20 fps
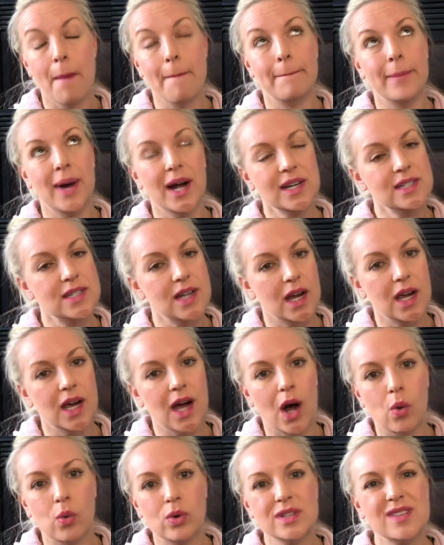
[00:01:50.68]
Monday
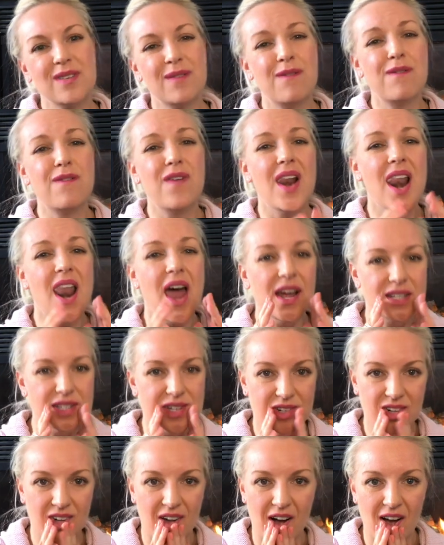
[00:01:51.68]
I was
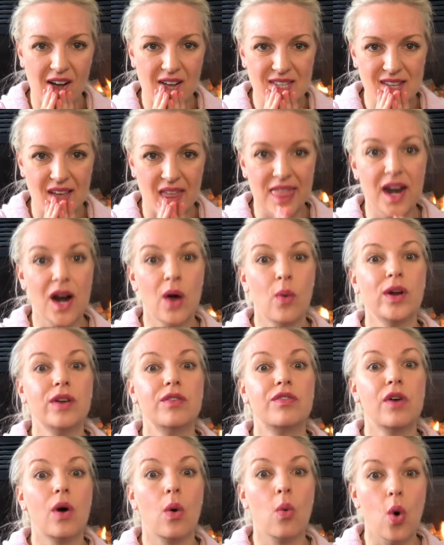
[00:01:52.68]
flattened, guys. And then I went
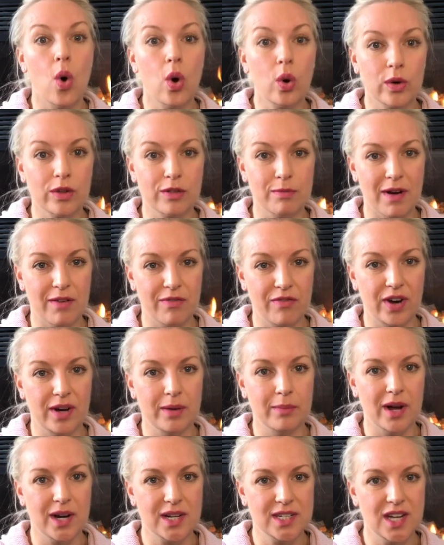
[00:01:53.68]
for a walk with my friend
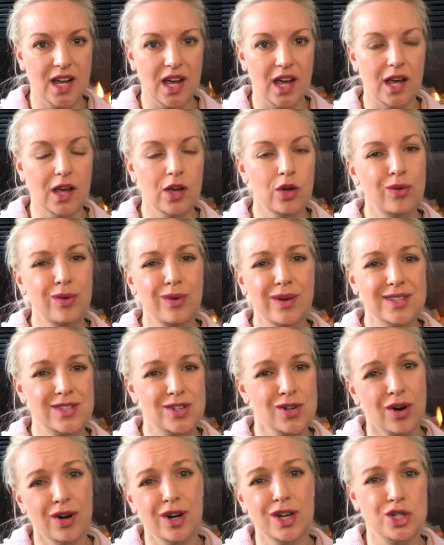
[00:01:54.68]
Marte, who is
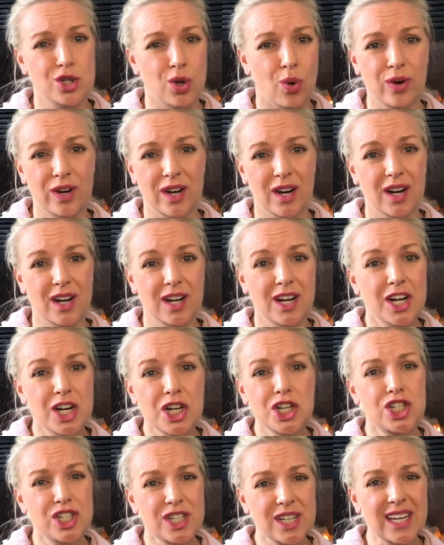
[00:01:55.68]
not a dawdler.
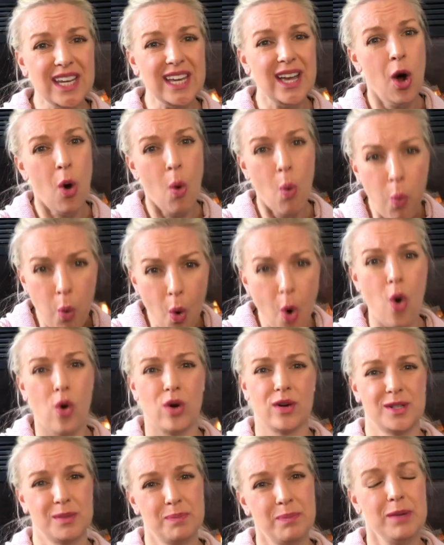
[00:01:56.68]
She
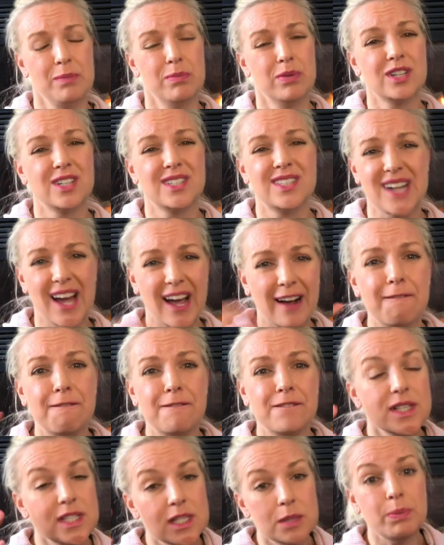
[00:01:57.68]
walks, people. It's like
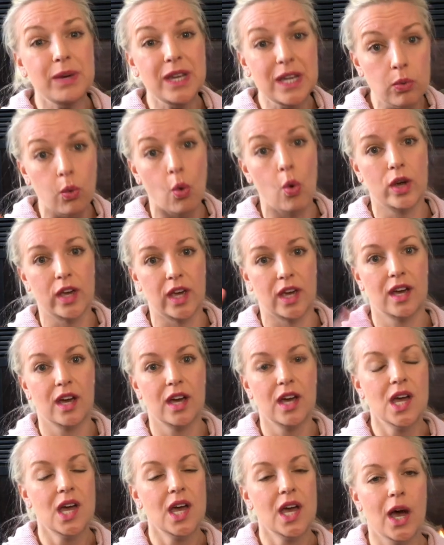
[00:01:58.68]
speed walking.
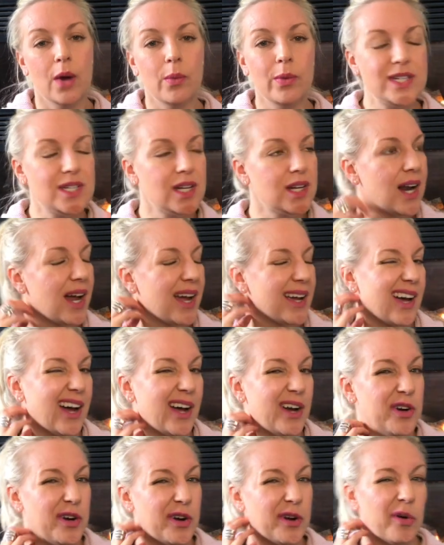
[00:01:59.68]
And we did like,
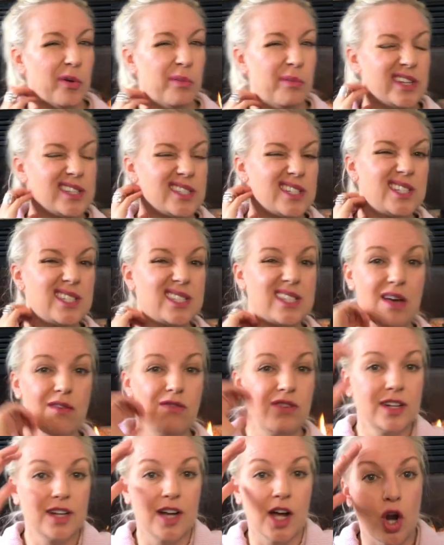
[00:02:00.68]
I don't know, almost
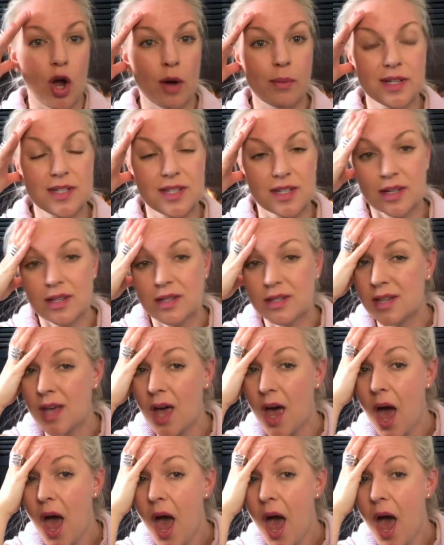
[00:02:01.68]
7 kilometers.